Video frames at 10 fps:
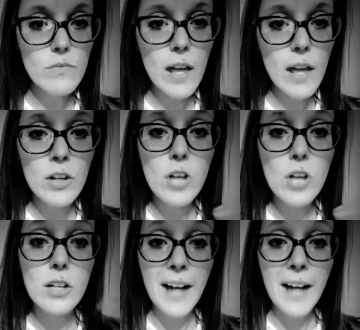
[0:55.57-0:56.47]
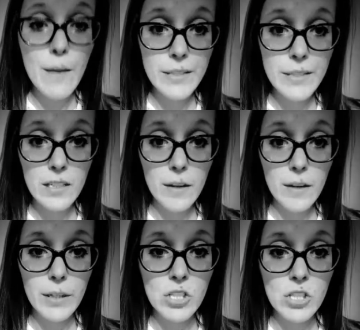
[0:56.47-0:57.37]
and her daughter commented on that
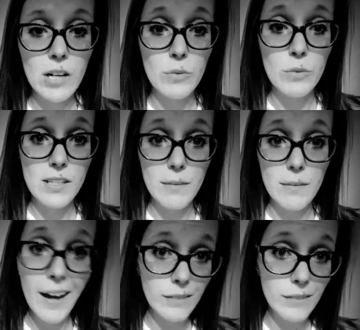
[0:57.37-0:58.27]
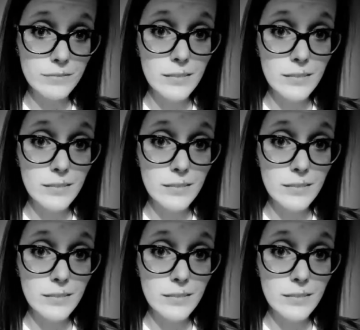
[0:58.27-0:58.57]
picture and was like, "Mom,